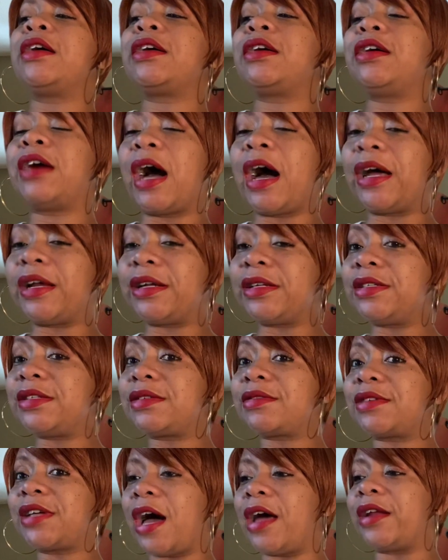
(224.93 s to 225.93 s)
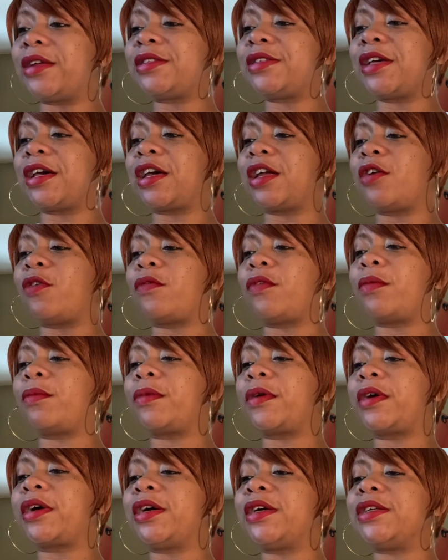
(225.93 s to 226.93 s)
God is kind of taking over,
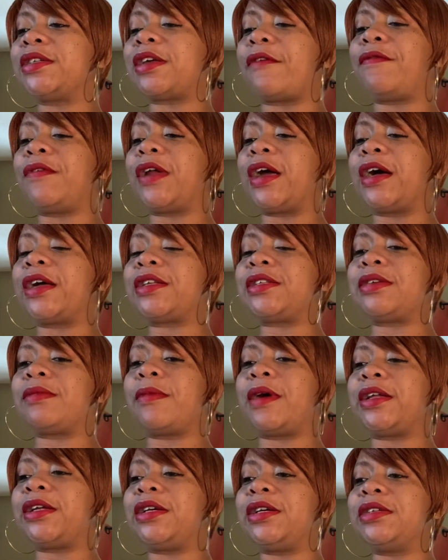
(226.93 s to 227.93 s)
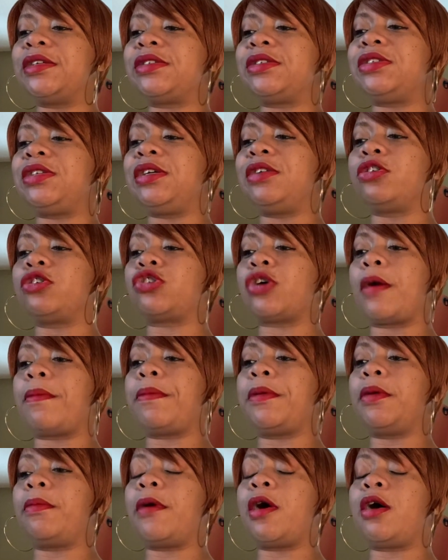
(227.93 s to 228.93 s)
because I feel like somebody is either
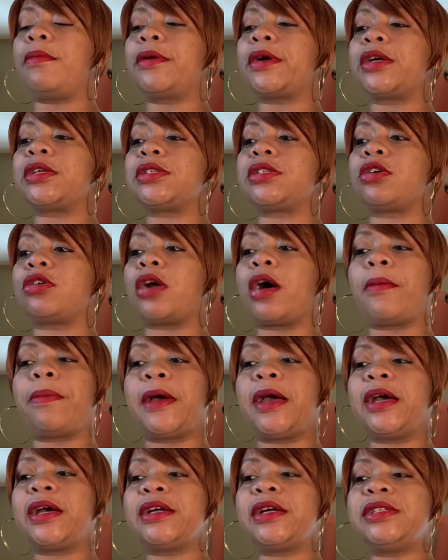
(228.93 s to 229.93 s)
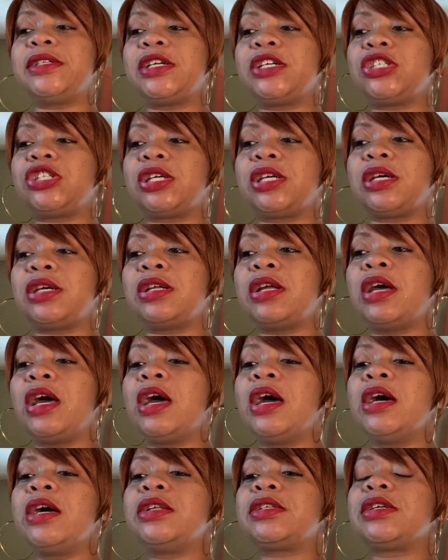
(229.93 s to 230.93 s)
dropping the ball because they're not paying attention
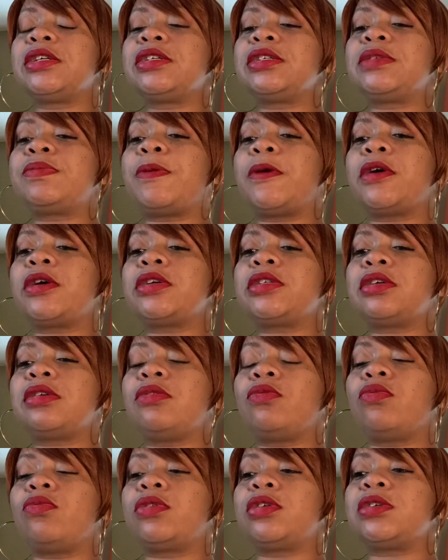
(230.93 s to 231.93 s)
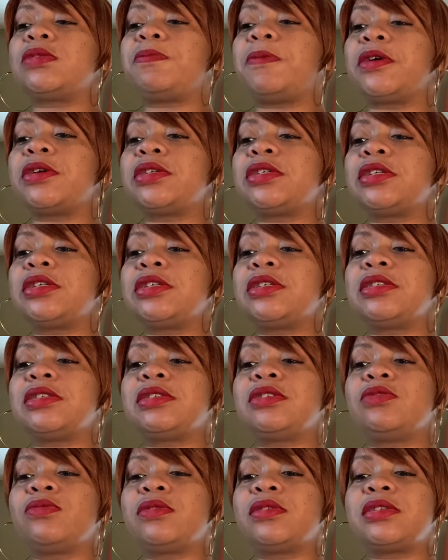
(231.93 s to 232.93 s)
to this person, or this person is
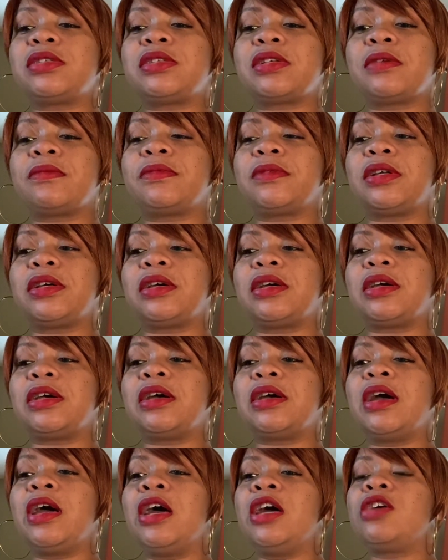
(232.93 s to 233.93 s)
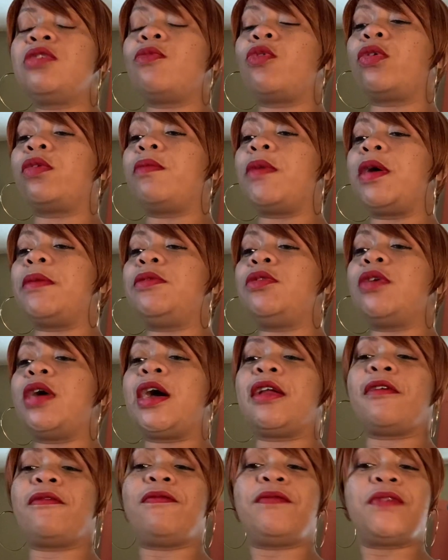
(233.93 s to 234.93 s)
doing something, or maybe you
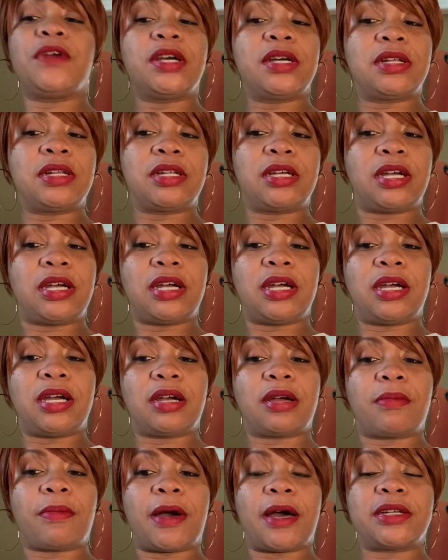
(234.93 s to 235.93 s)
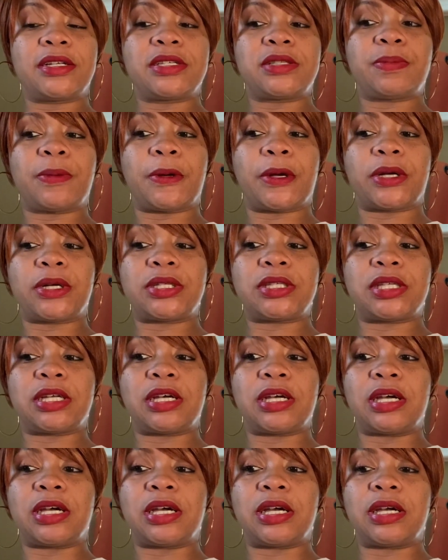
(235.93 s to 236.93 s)
had a feeling about this
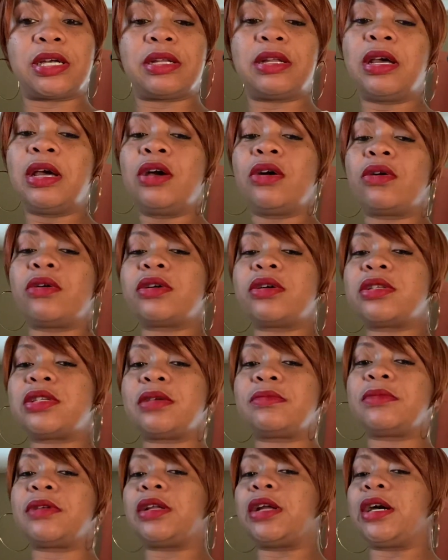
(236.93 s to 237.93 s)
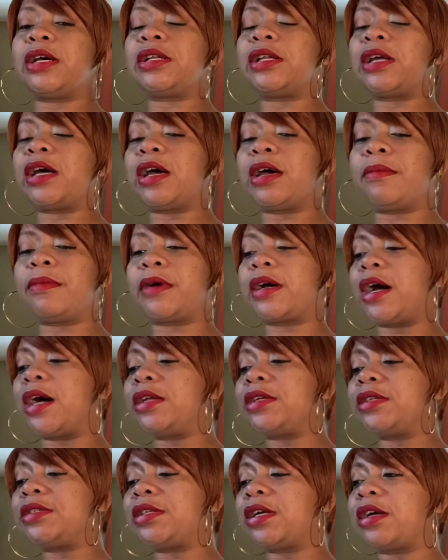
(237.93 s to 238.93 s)
person or something like that. But
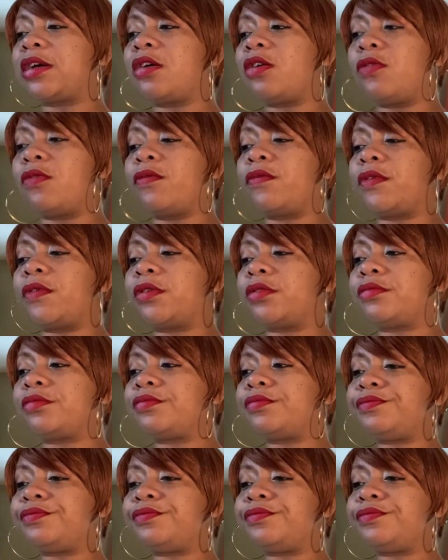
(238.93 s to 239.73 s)
God is taking over.